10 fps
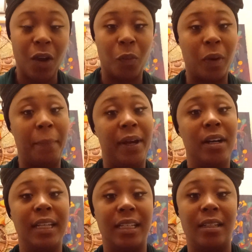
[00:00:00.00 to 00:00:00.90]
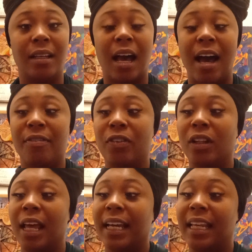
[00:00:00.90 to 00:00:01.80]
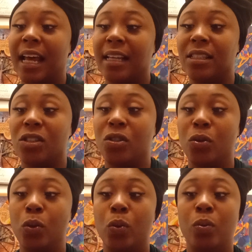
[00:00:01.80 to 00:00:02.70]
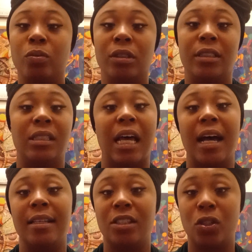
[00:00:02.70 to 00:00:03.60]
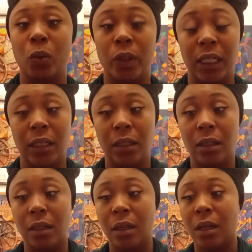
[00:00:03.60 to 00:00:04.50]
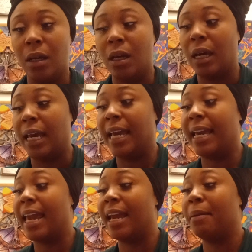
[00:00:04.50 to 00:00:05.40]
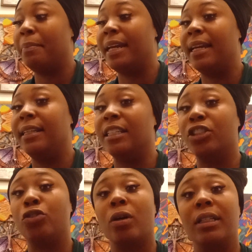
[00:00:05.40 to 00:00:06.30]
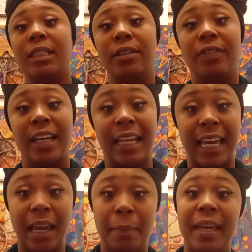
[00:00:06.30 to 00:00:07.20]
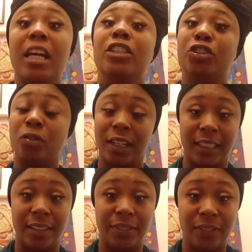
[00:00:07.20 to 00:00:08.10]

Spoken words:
rebellion, I feel like it has two sides to it. It can be destructive and it can be constructive.